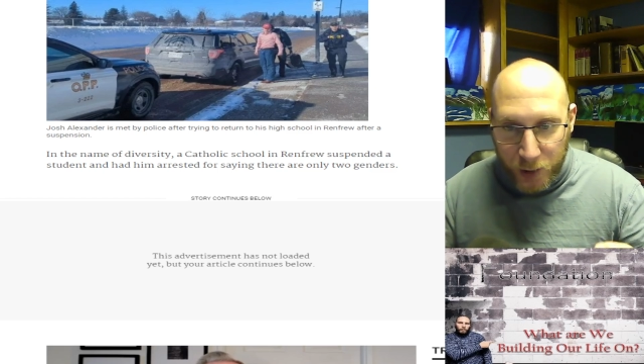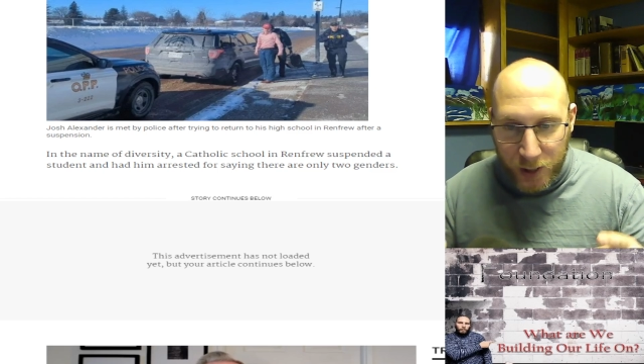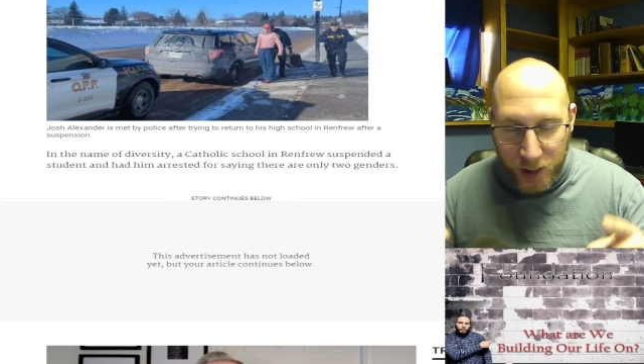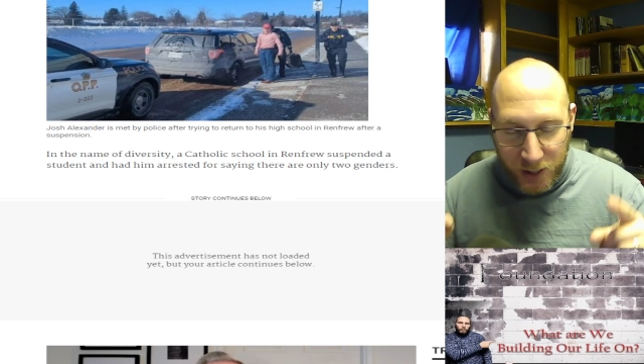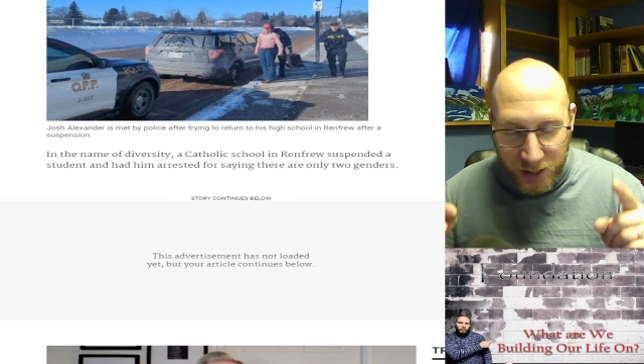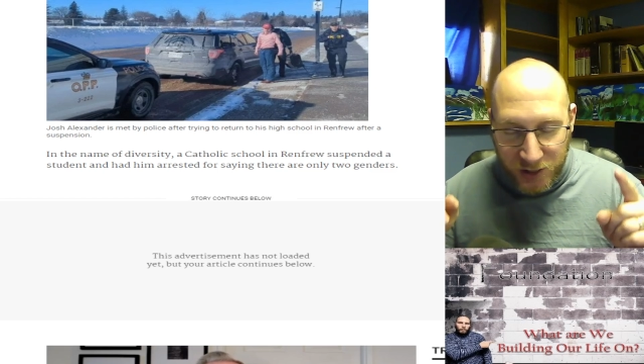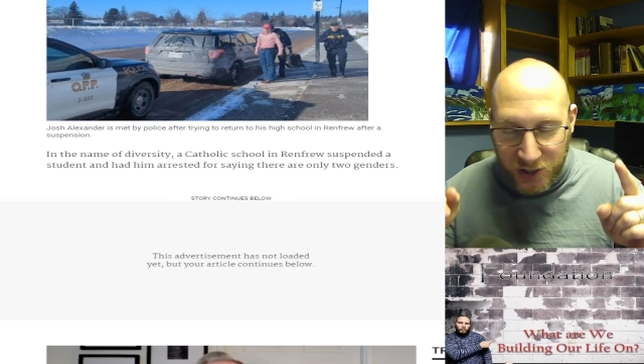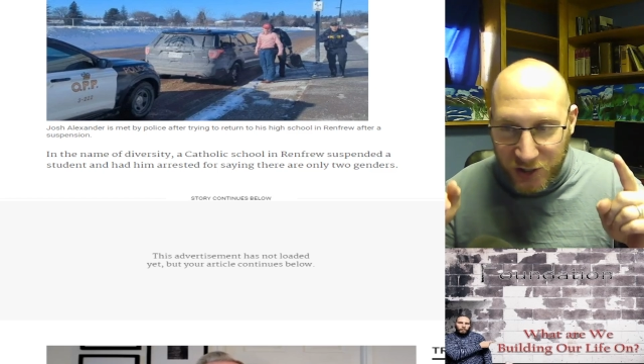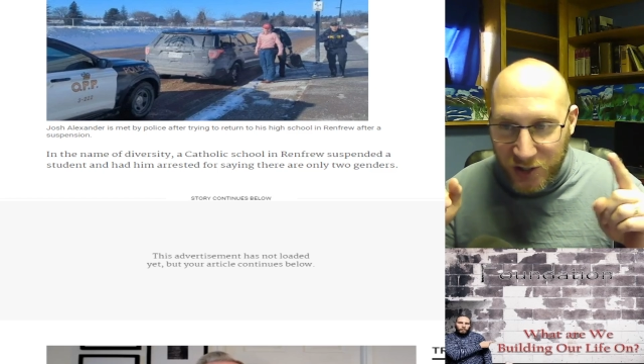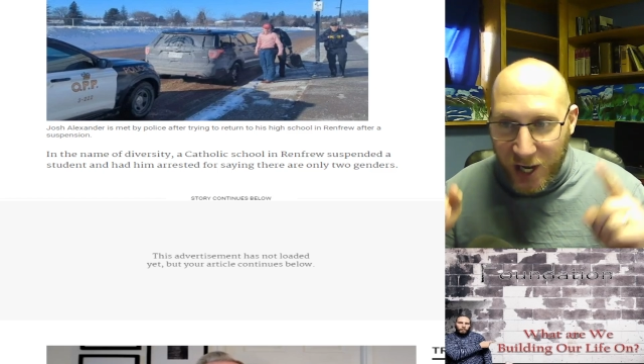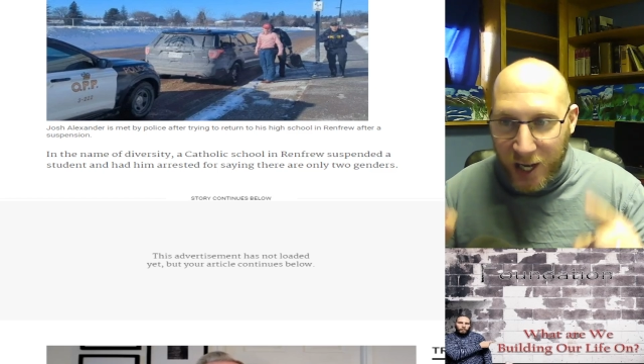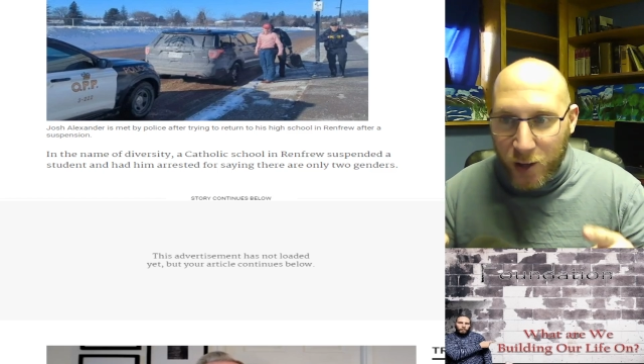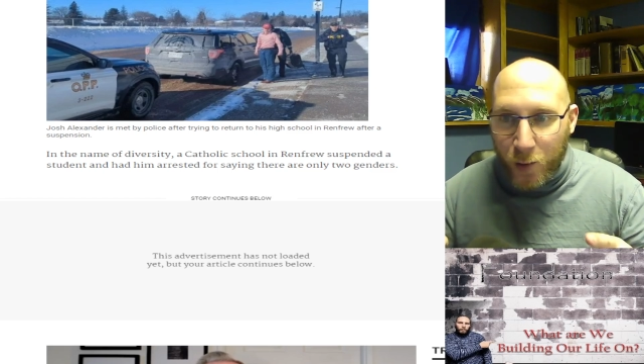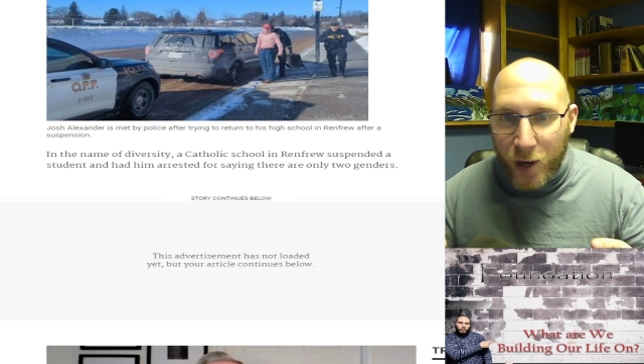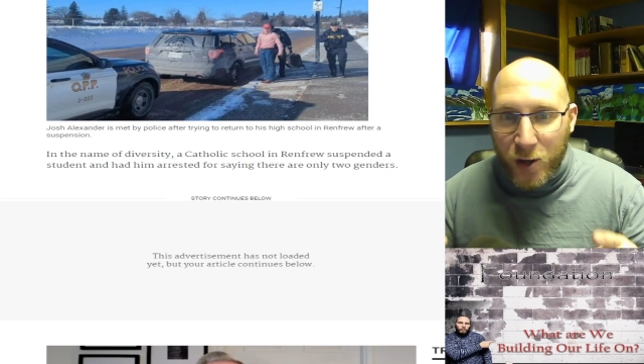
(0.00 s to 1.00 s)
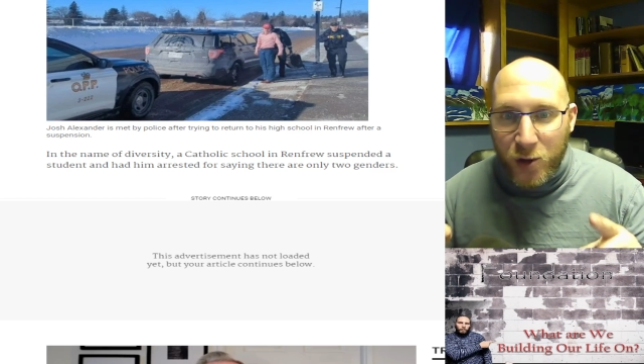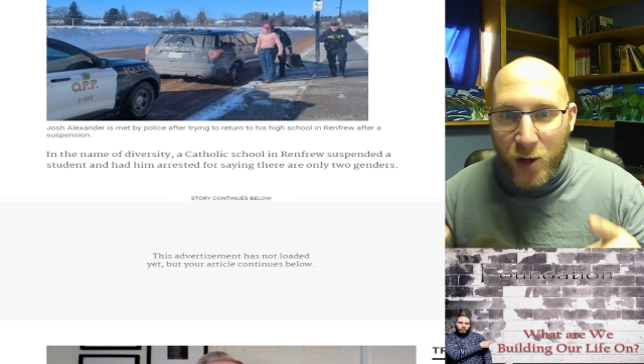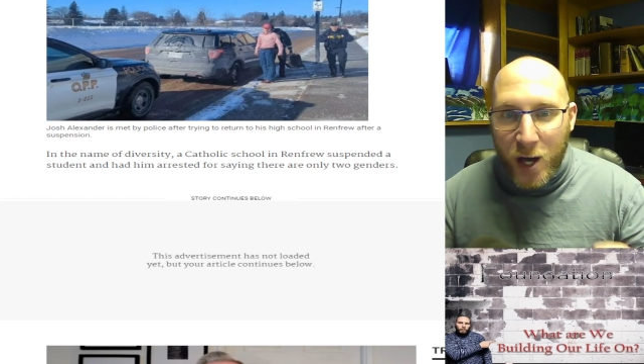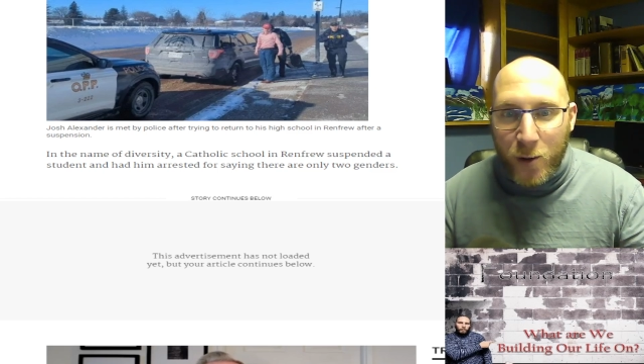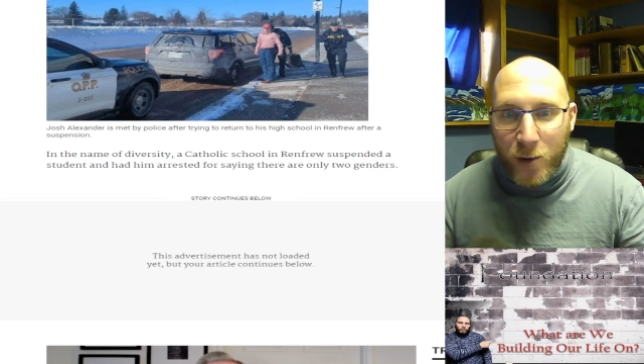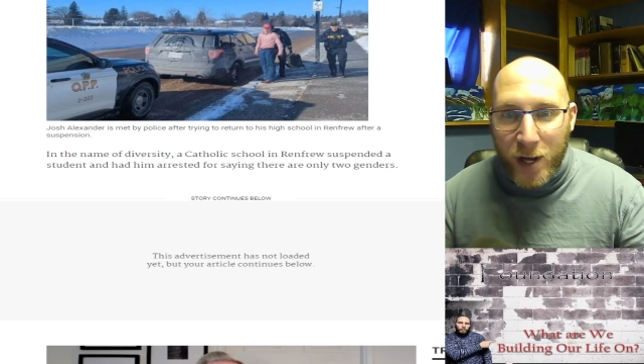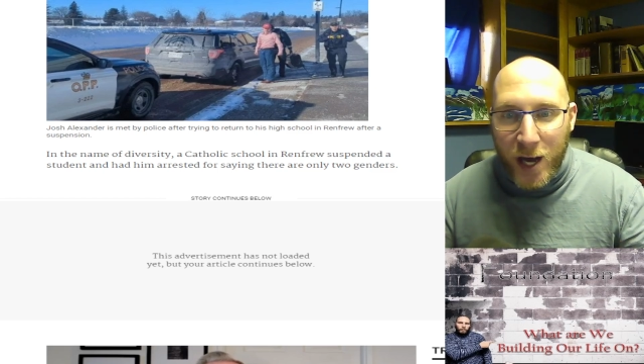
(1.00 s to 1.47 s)
It's exactly what I
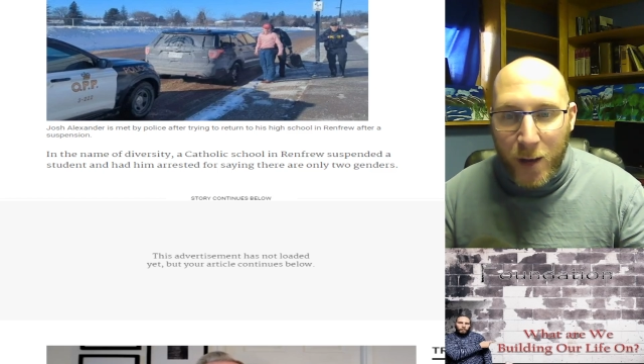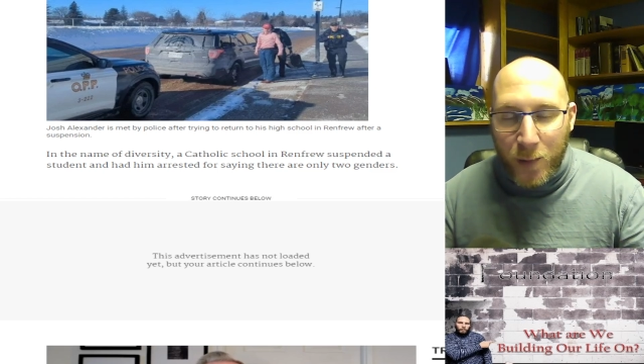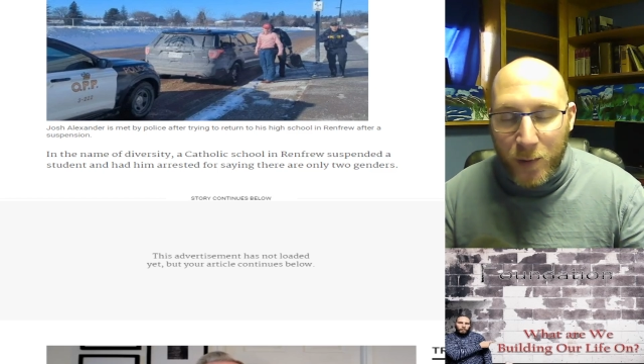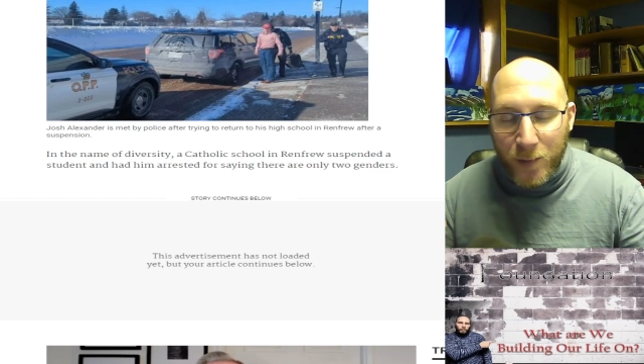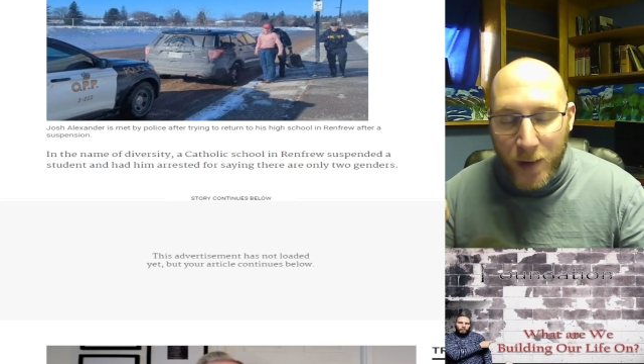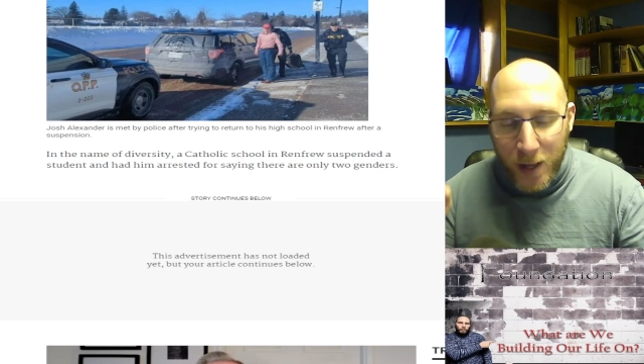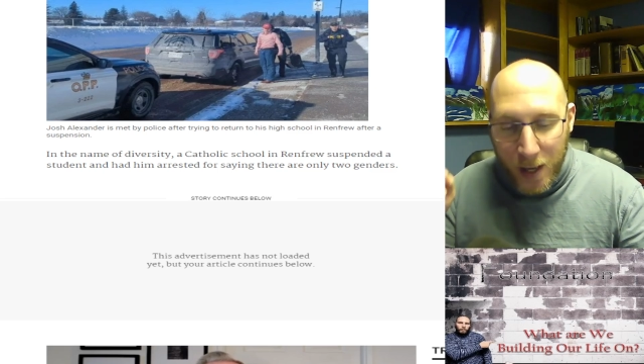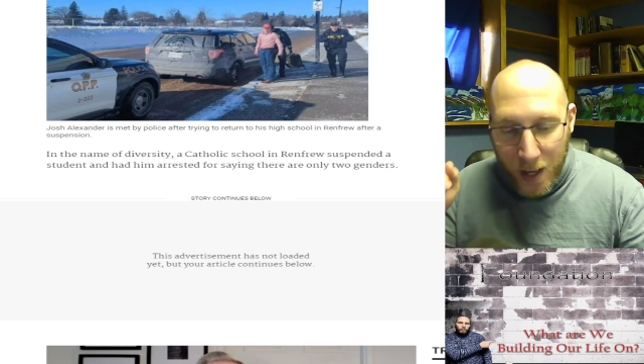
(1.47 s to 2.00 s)
thought it would happen.